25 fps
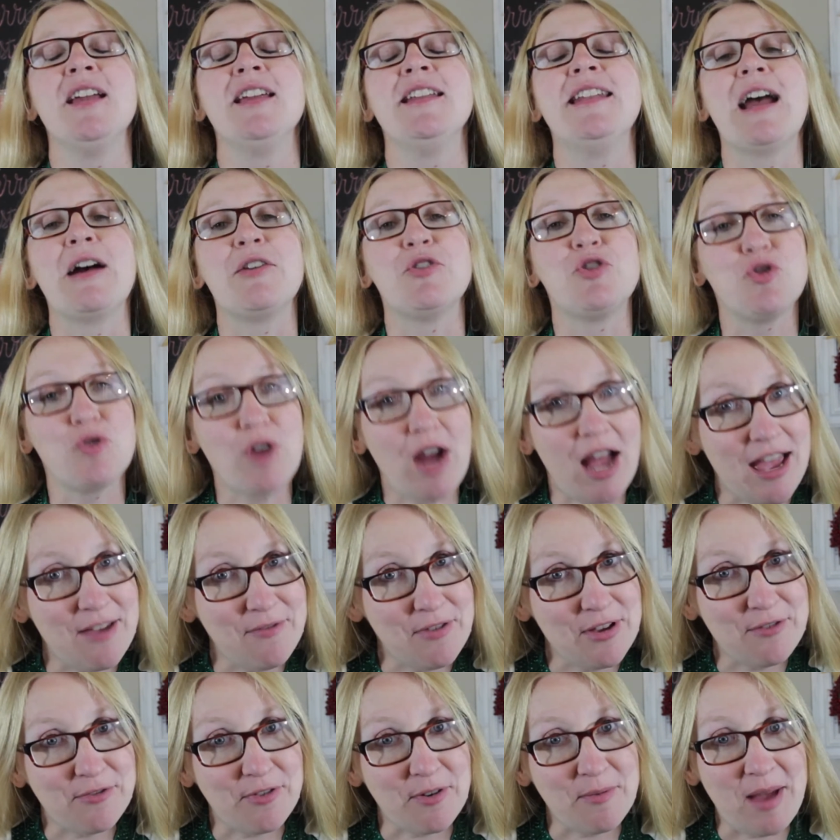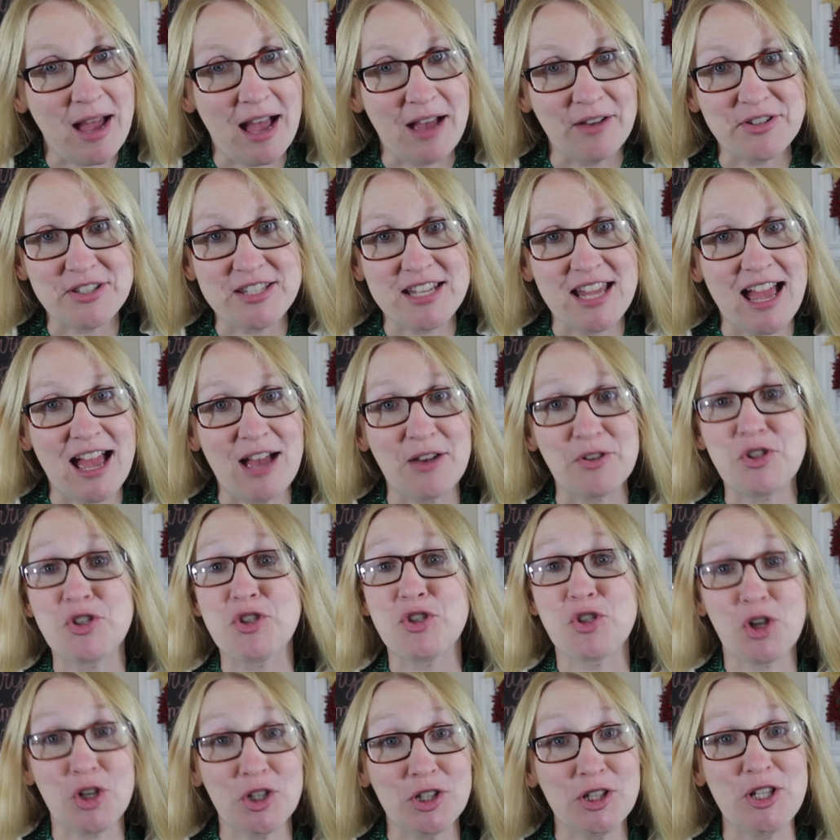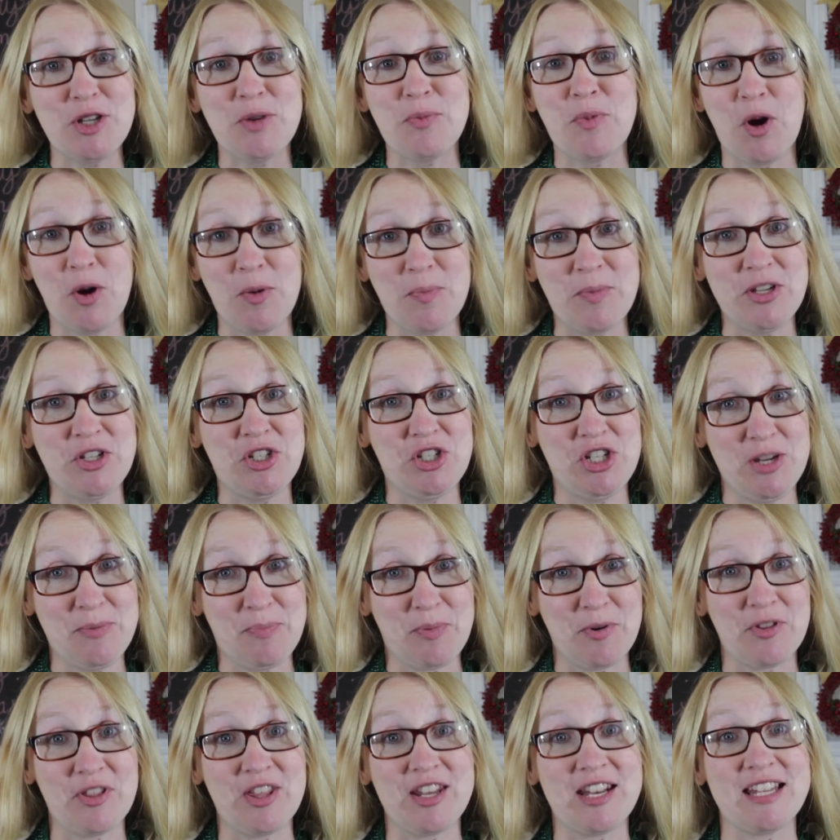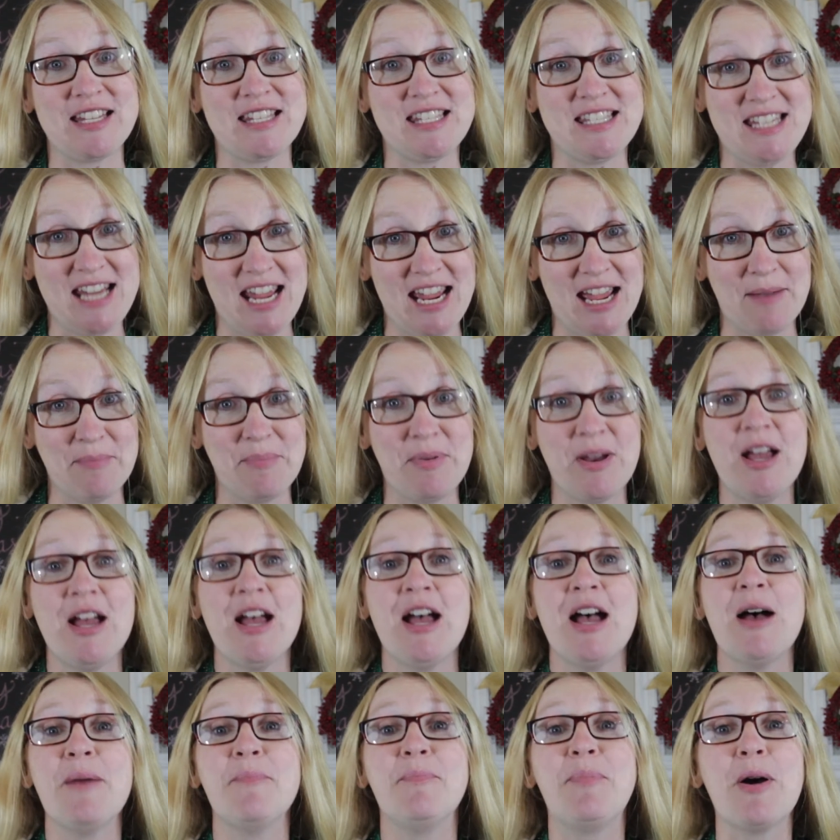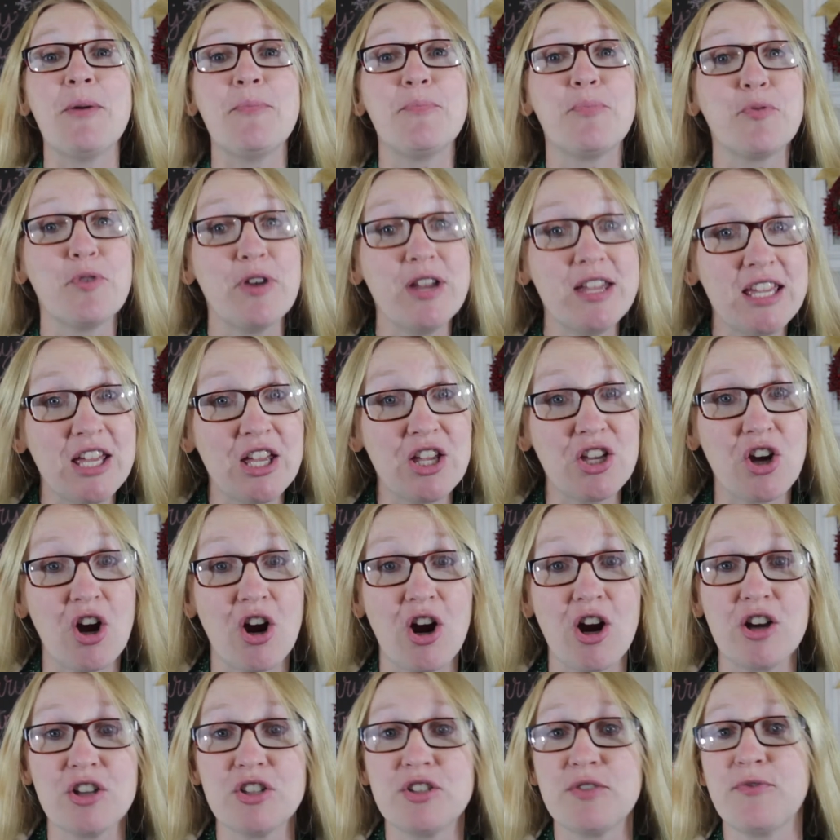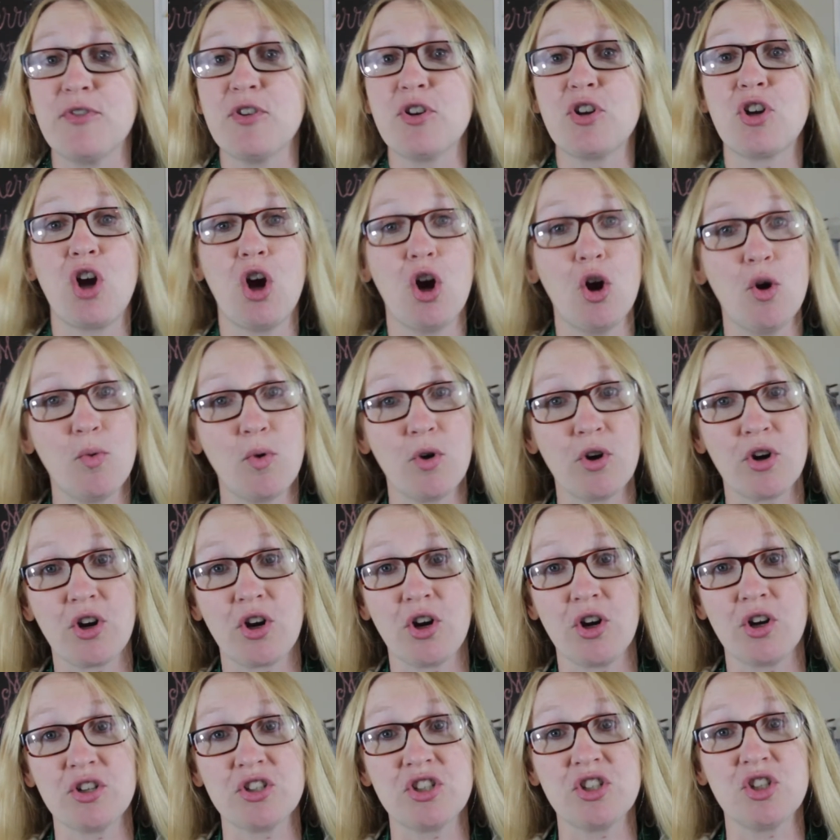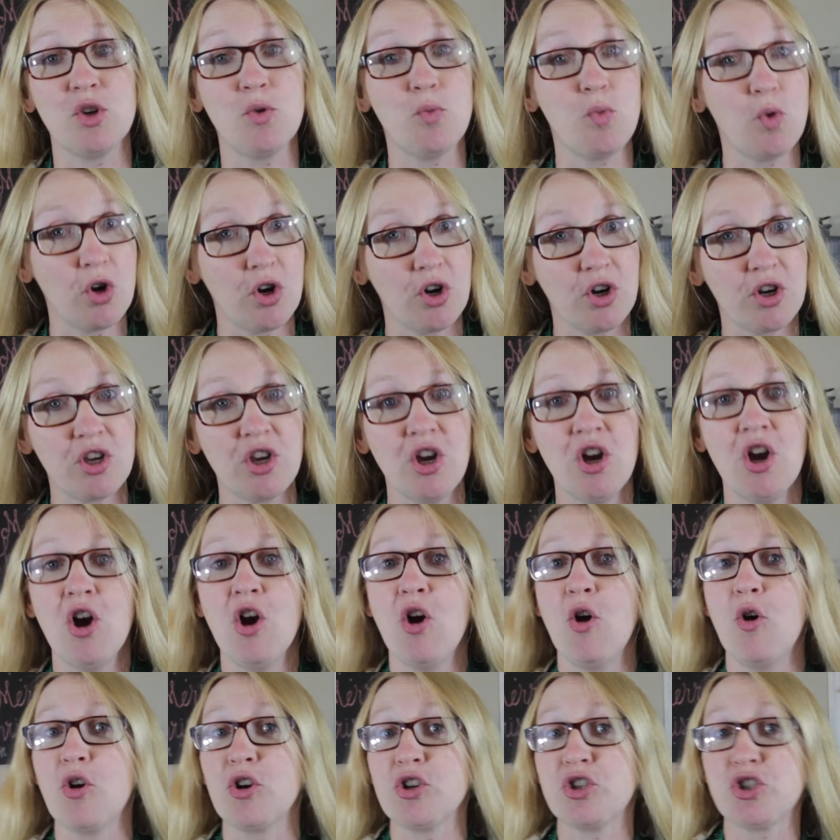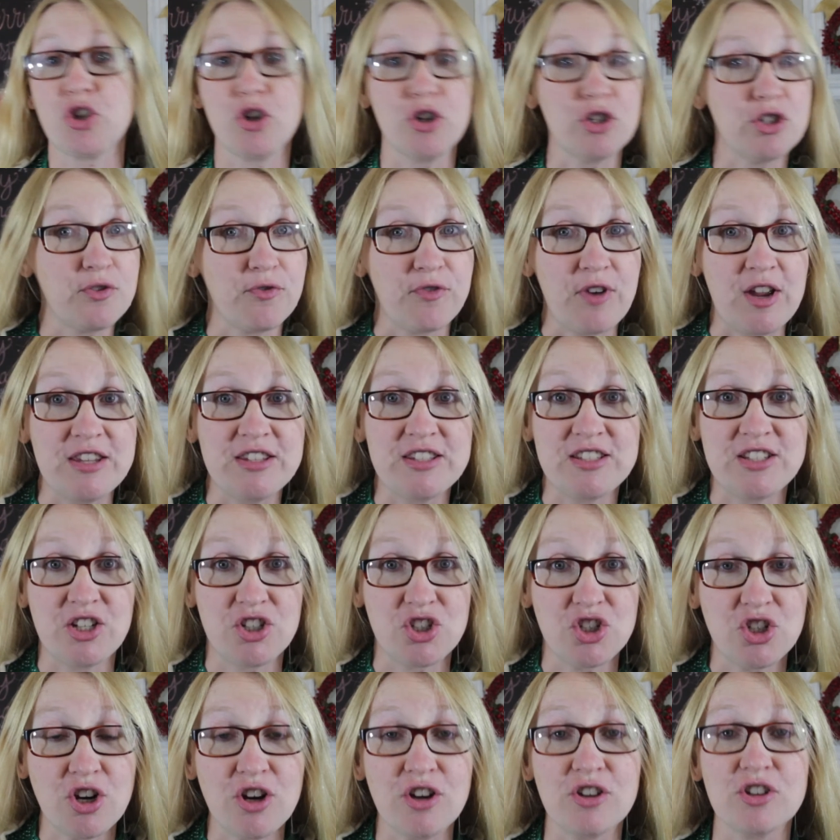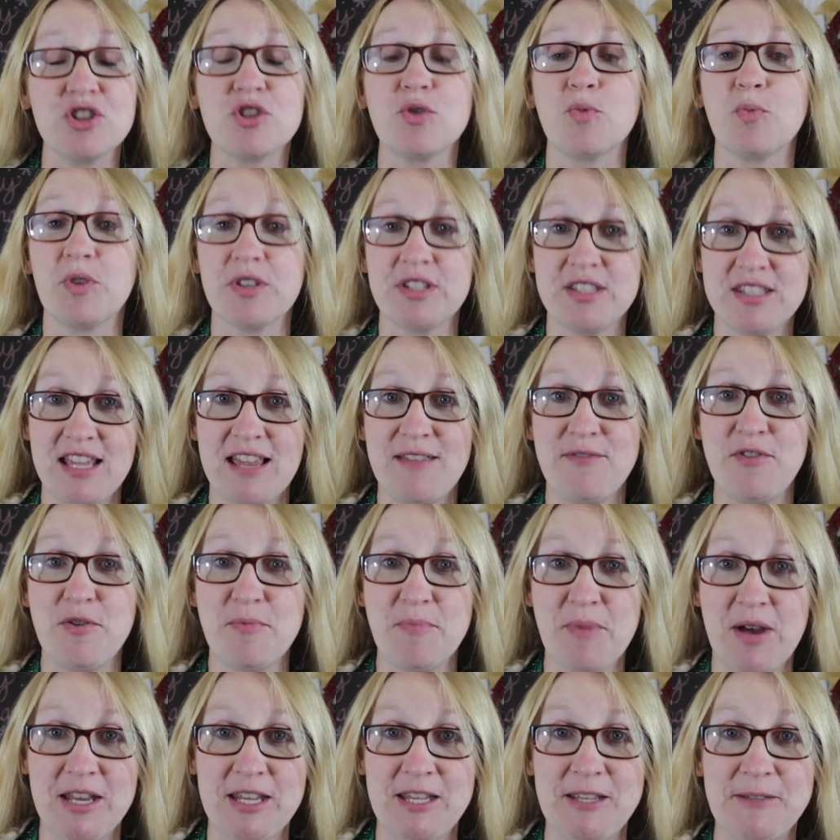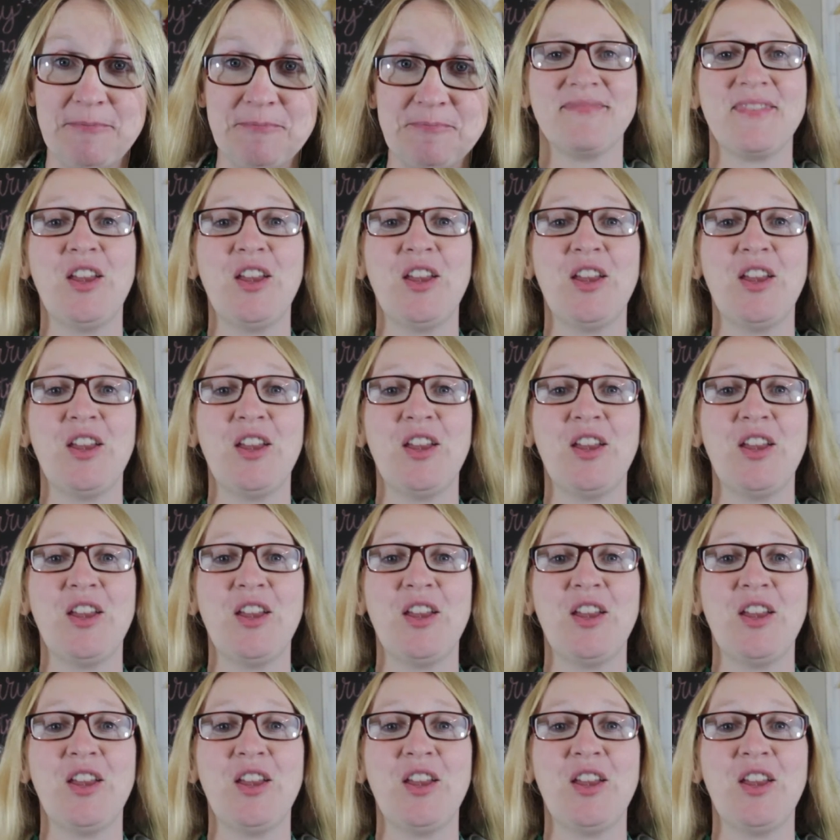Now, driving from house to house certainly won't be cheaper than a stamp, but bringing cards for coworkers to work or church friends to church will save you money.